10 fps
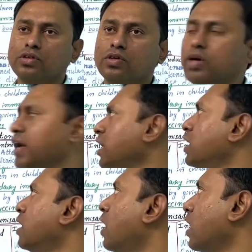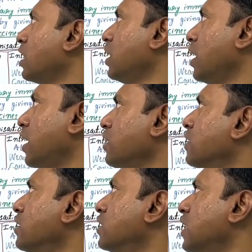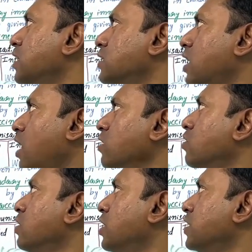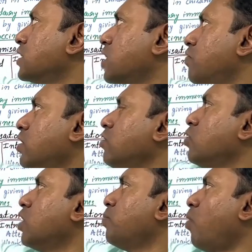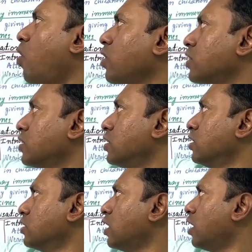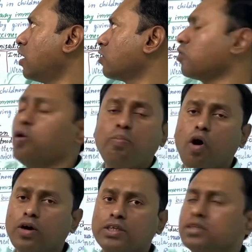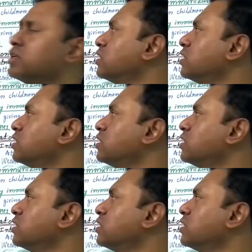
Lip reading: Okay, earlier, that is it is given to the cowpox.